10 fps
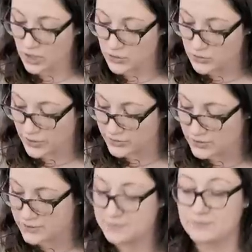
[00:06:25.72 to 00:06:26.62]
Coast
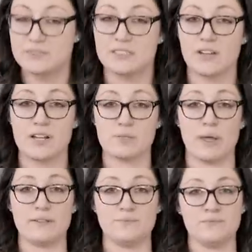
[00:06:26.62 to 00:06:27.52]
Roast, Sunrise
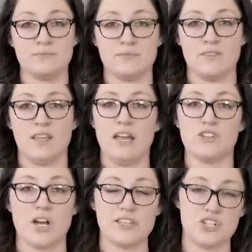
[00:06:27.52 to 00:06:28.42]
Blend. And
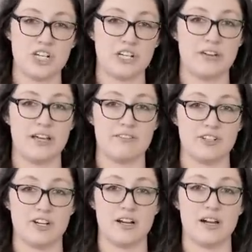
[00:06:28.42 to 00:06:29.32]
try the chicory if
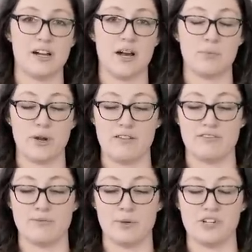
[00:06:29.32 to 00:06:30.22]
you're a, a brave
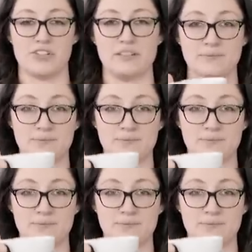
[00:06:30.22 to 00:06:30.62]
person.